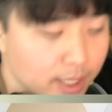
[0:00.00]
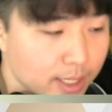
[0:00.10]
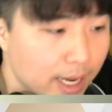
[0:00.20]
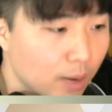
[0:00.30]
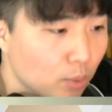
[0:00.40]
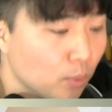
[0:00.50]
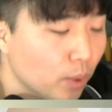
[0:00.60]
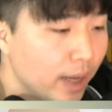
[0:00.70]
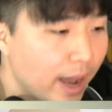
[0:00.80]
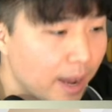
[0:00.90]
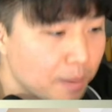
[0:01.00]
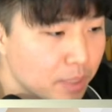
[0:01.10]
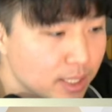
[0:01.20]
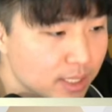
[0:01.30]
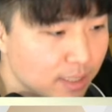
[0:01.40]
Now, what
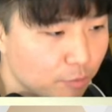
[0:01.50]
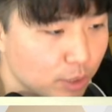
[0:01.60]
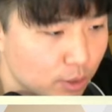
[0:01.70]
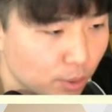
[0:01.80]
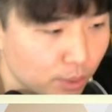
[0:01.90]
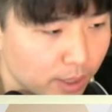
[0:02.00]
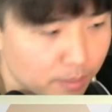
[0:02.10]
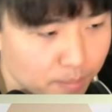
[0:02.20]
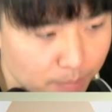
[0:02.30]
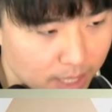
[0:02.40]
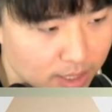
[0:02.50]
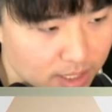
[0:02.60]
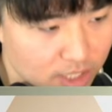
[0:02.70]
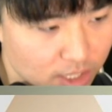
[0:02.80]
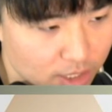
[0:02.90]
happens if we don't make
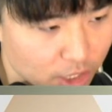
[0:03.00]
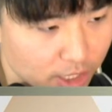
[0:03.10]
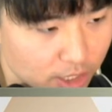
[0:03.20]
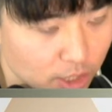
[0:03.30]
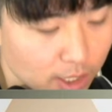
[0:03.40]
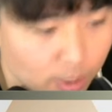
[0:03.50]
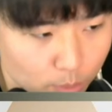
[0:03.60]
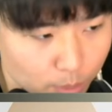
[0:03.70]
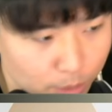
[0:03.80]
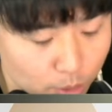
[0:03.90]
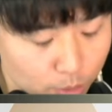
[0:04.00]
this exchange, when we don't